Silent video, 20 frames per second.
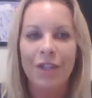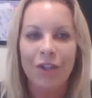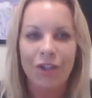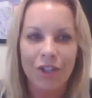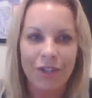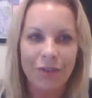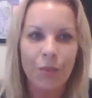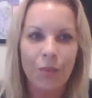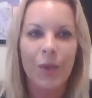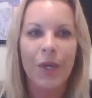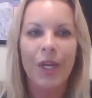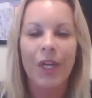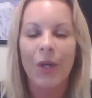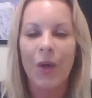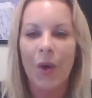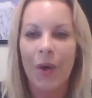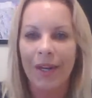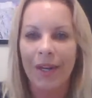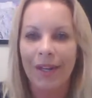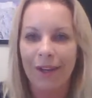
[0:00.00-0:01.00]
Just
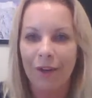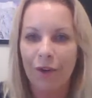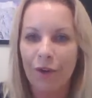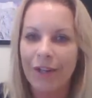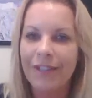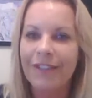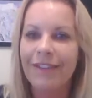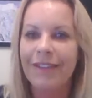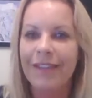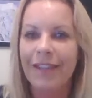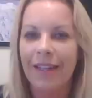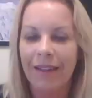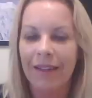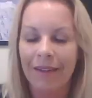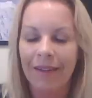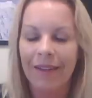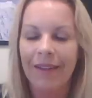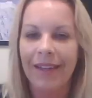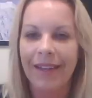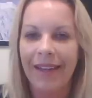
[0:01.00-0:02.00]
working on increasing
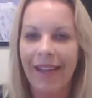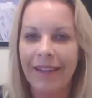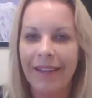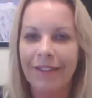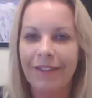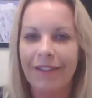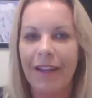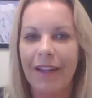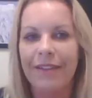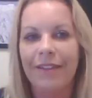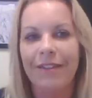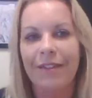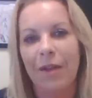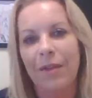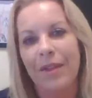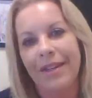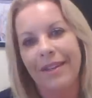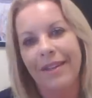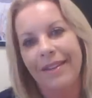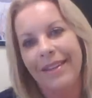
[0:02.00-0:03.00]
the account size
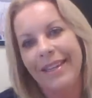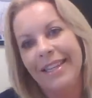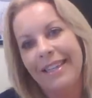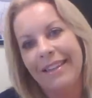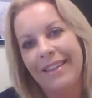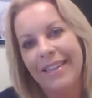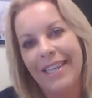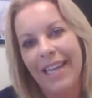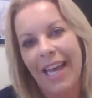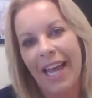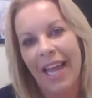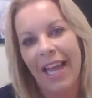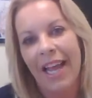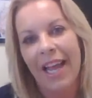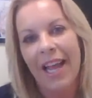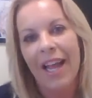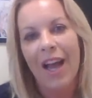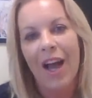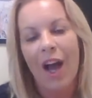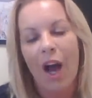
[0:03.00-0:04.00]
so that at the end of the
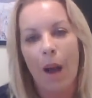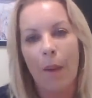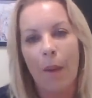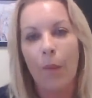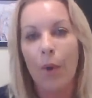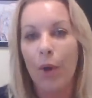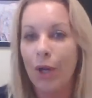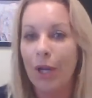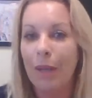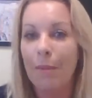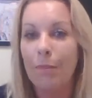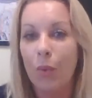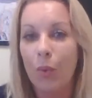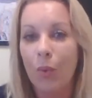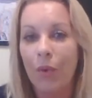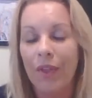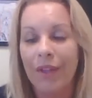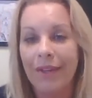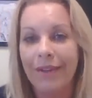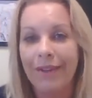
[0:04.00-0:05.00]
day, I'm earning
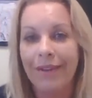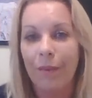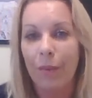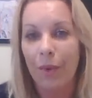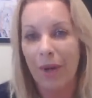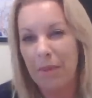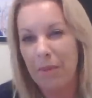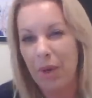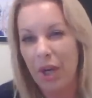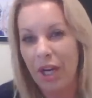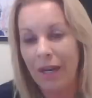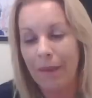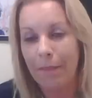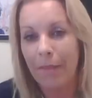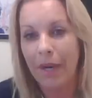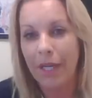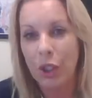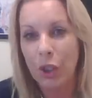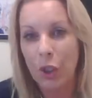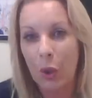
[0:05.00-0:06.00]
more than what I'm earning in
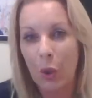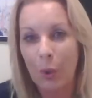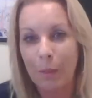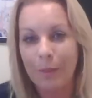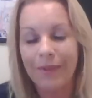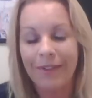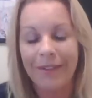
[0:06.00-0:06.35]
my job.